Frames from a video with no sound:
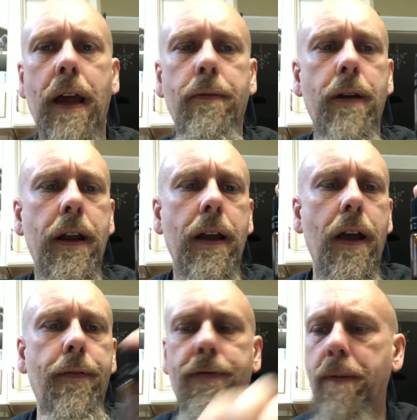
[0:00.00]
one I
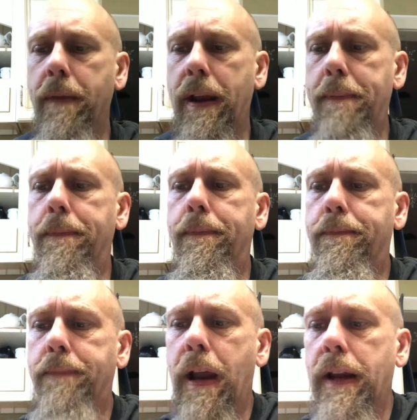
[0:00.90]
got from a
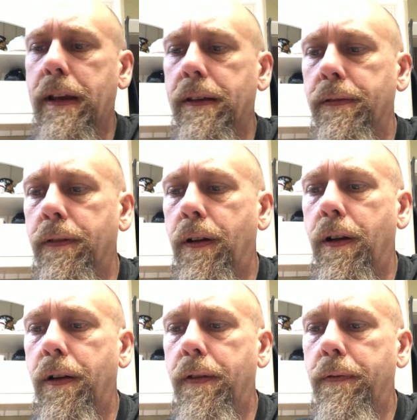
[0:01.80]
pagan
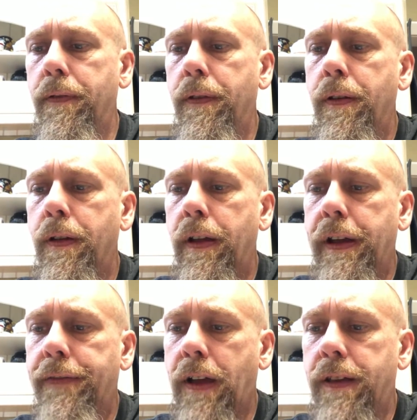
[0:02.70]

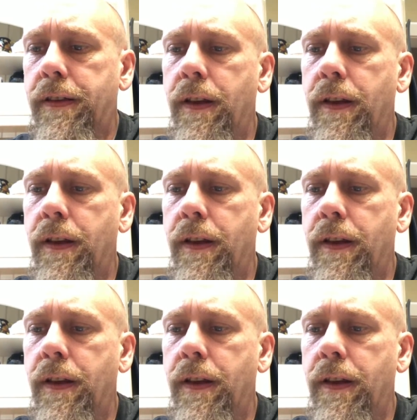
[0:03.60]
event.